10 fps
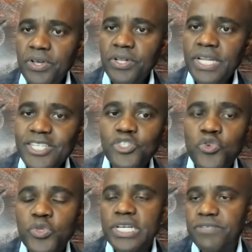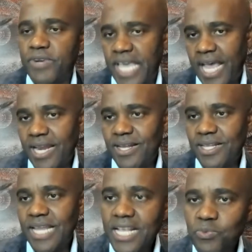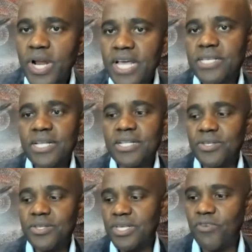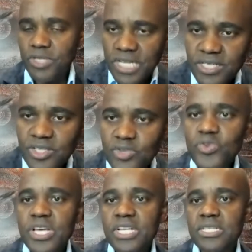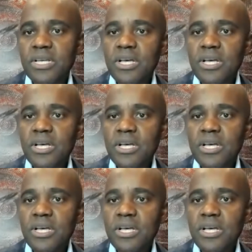Let's do this for Canada. That's what I said to these folks. Let's do this